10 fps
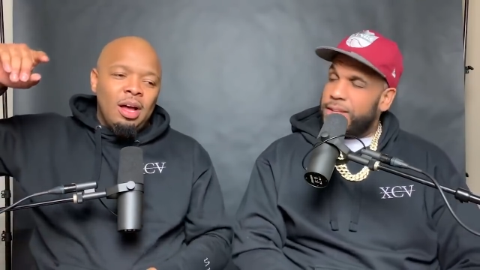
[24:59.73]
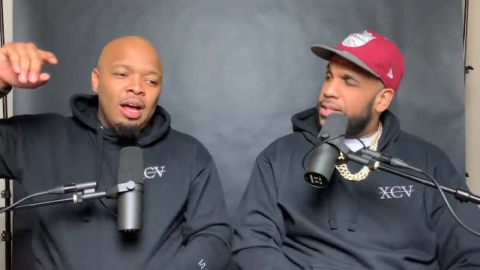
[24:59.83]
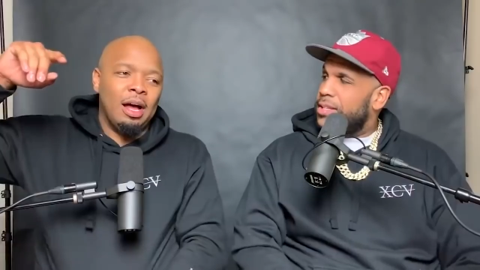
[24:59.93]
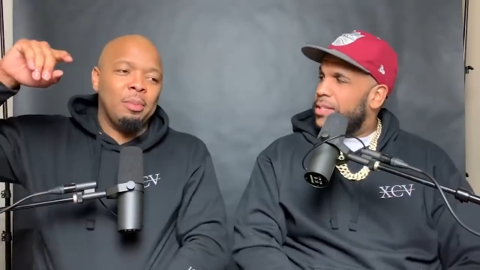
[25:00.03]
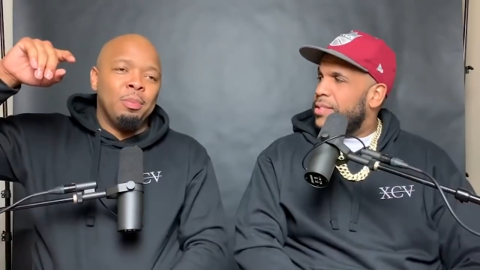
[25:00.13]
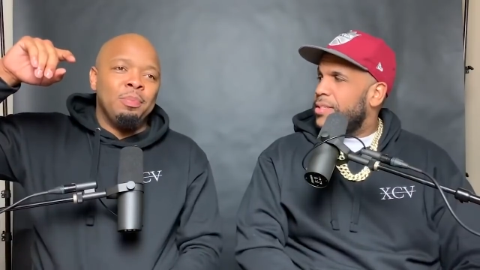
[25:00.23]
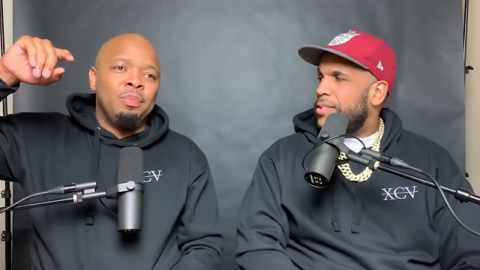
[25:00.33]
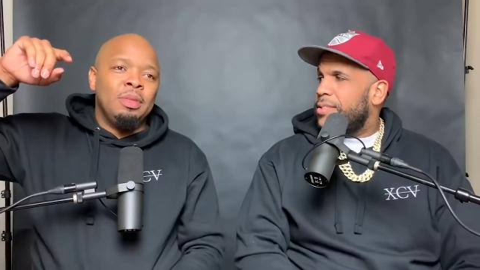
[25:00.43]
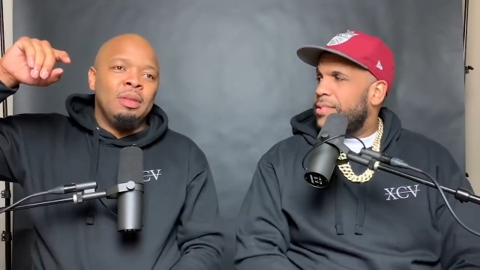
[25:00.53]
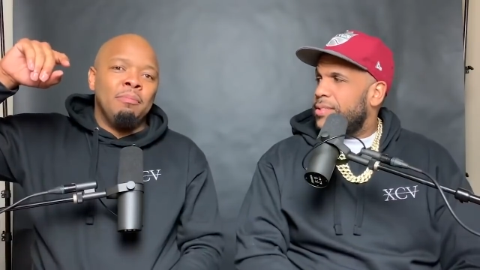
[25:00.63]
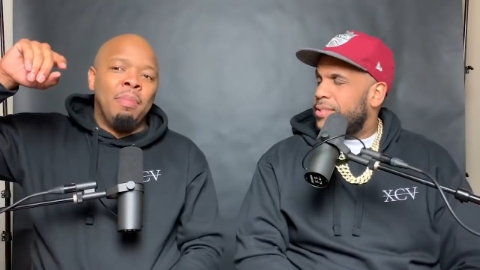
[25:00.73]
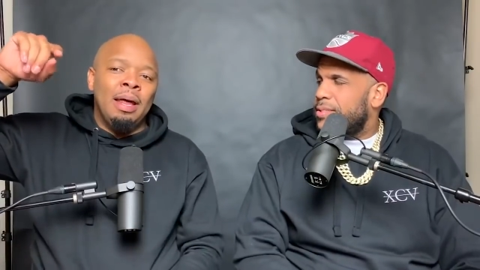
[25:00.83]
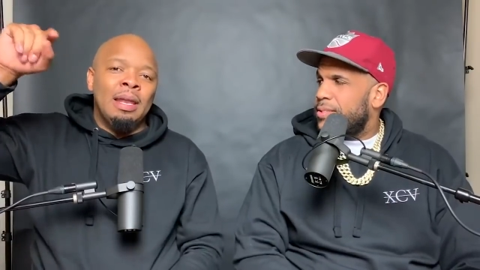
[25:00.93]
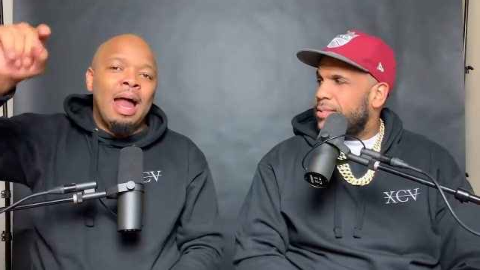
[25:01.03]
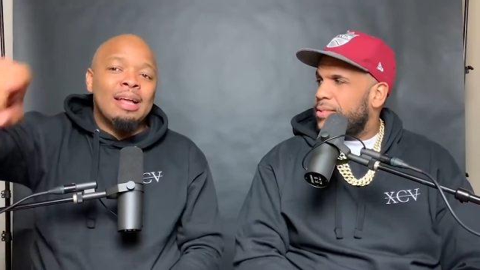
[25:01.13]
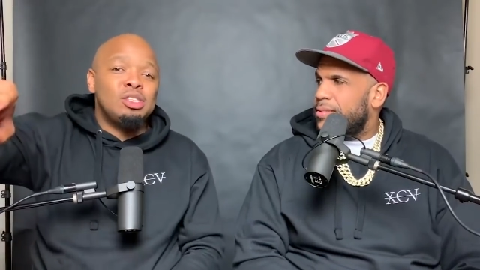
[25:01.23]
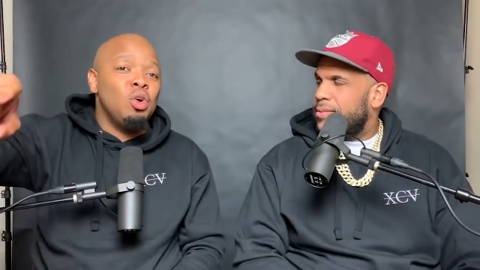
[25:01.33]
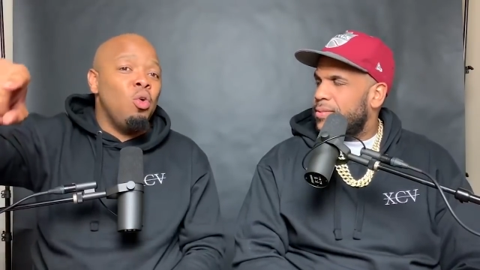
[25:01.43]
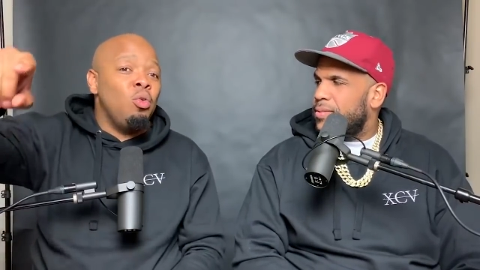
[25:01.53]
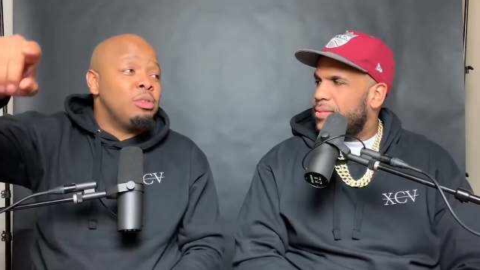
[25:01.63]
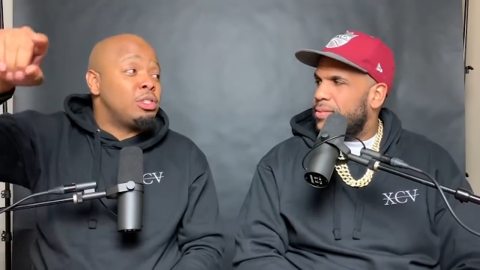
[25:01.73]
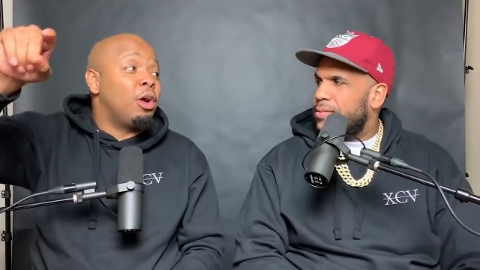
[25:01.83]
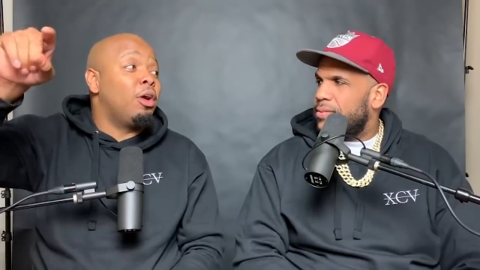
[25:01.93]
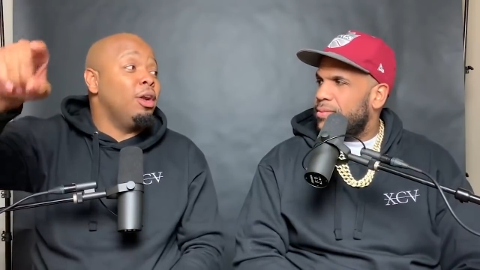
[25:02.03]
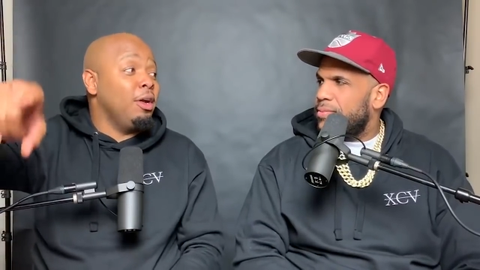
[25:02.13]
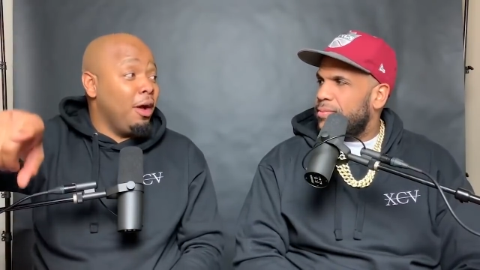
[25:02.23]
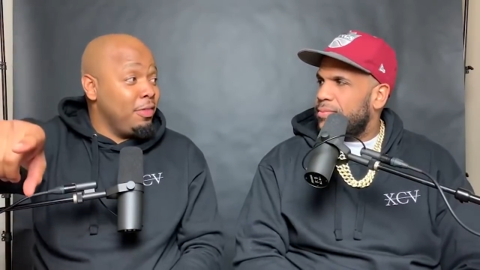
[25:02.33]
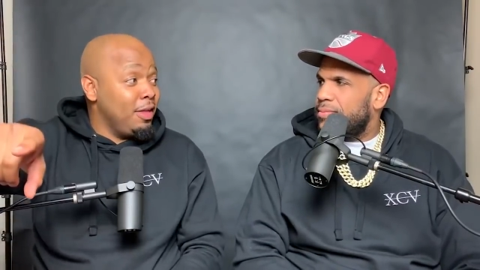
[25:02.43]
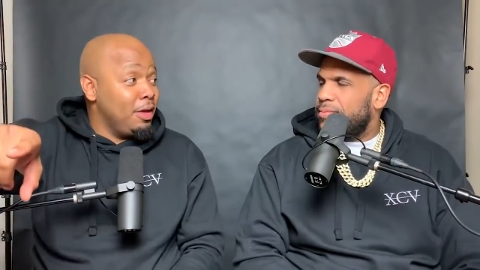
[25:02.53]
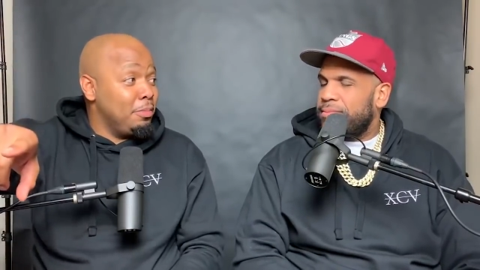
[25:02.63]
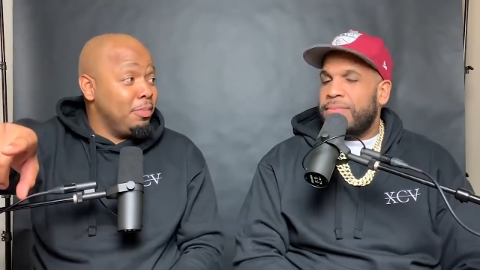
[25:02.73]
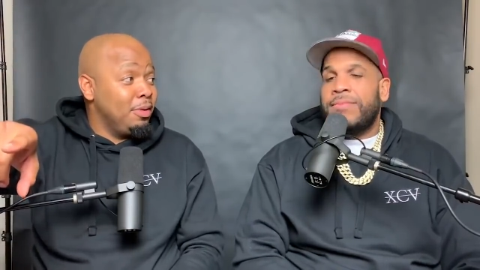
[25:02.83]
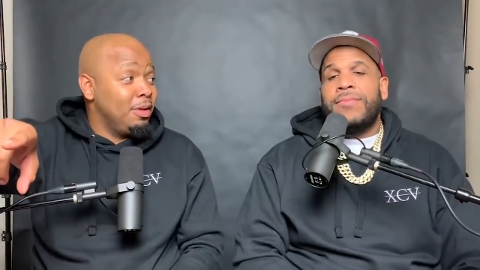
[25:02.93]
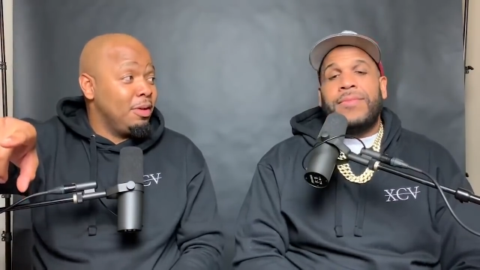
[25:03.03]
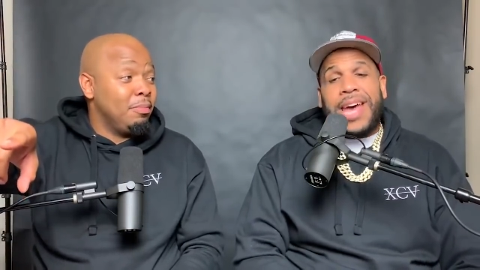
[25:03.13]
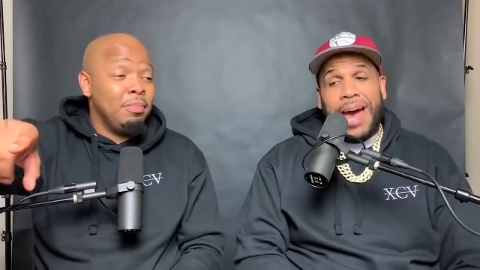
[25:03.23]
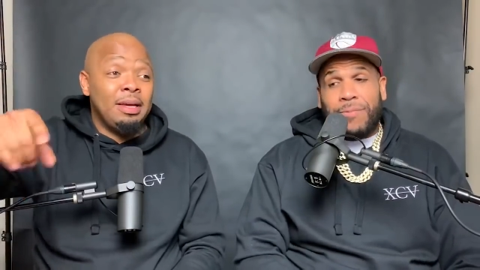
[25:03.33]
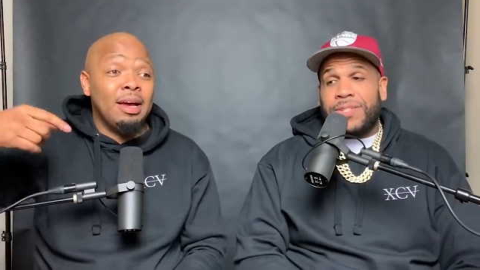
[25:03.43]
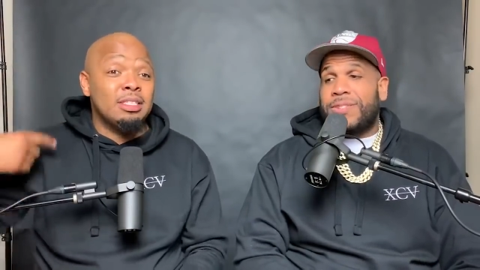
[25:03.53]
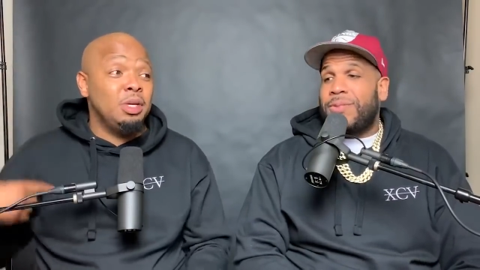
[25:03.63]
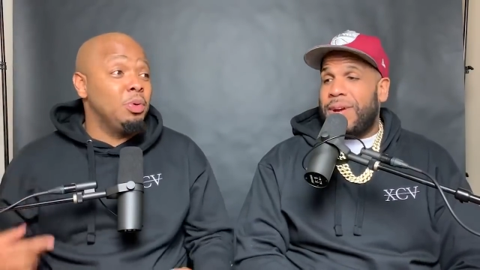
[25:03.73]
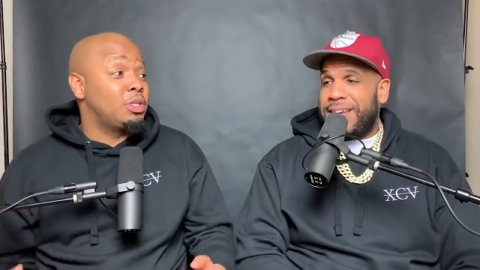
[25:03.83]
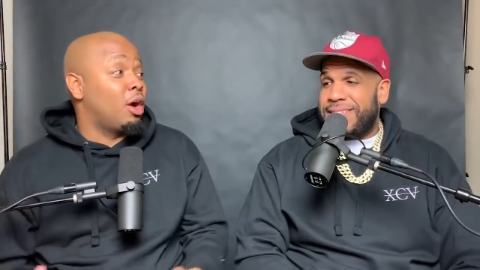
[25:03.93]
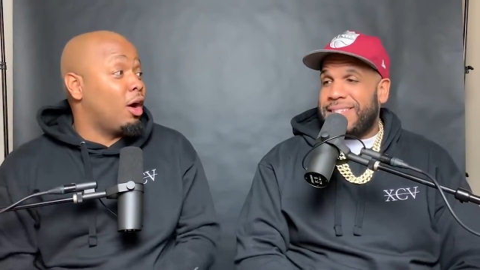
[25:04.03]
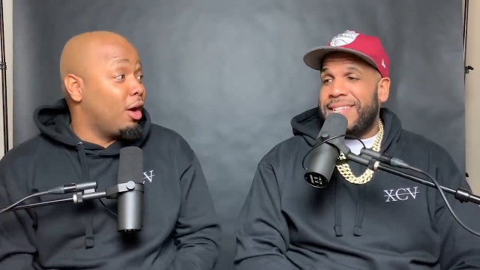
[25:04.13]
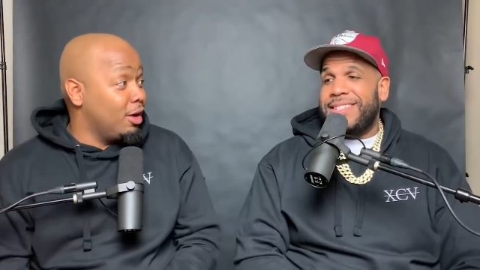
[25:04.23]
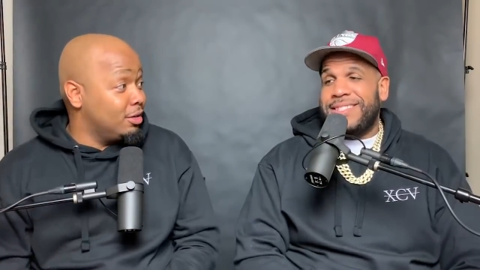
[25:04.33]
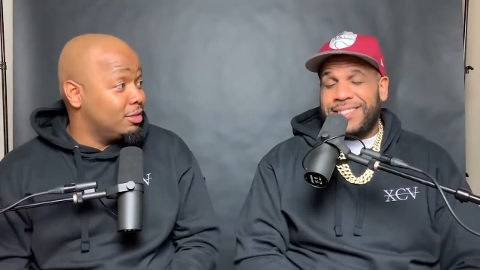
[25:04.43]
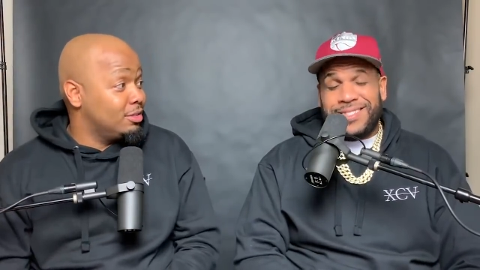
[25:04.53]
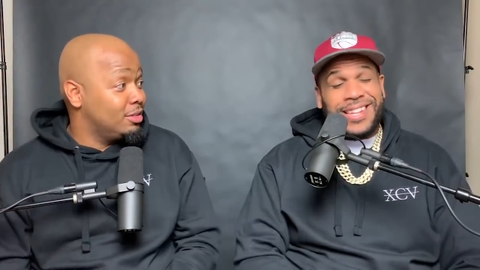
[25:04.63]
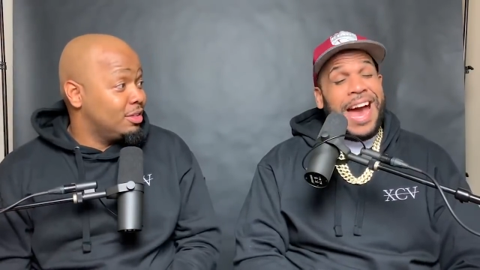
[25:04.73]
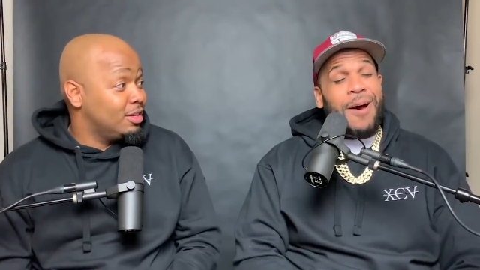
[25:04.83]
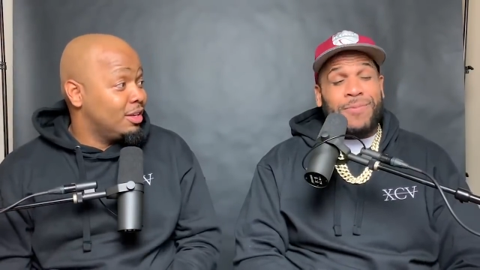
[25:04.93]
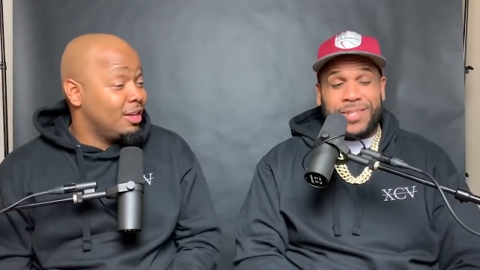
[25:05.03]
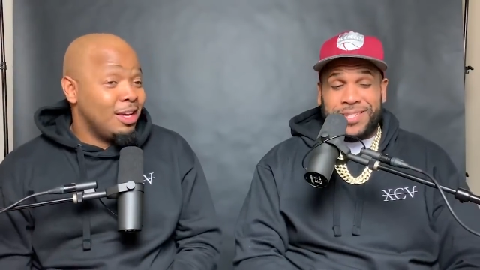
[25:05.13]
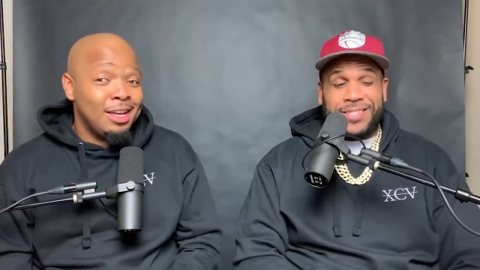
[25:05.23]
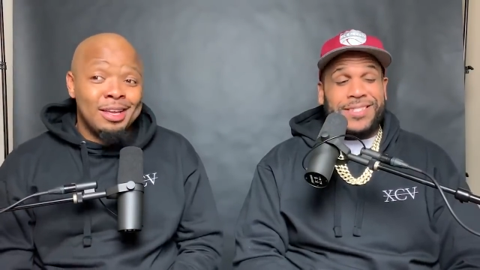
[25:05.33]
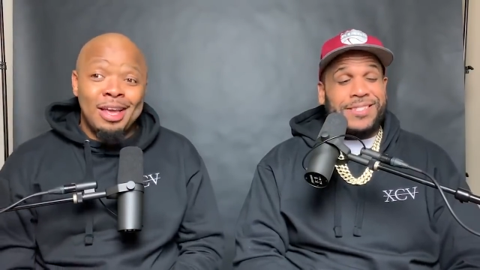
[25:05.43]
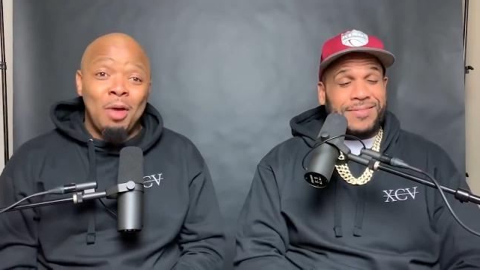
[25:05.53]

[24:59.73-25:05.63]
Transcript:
Speaker 1: um, but Lotso turning on them that because was he was hurt.
Speaker 2: That was